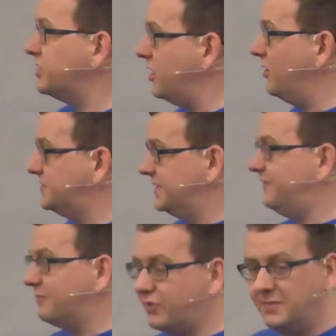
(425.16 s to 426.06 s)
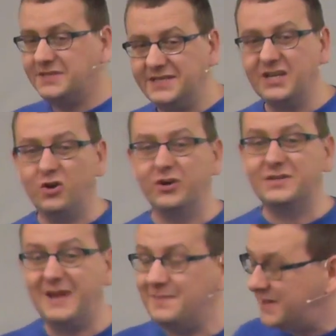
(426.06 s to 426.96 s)
at lots of different promises that God
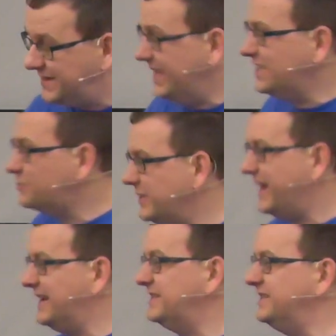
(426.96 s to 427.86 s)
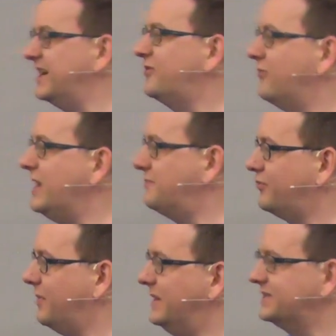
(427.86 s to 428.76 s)
has made, but this week actually is a great
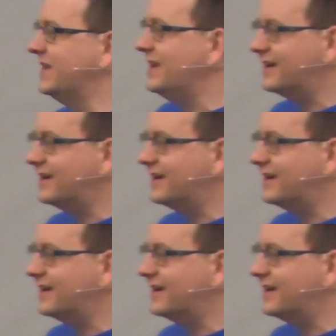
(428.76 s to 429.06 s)
promise,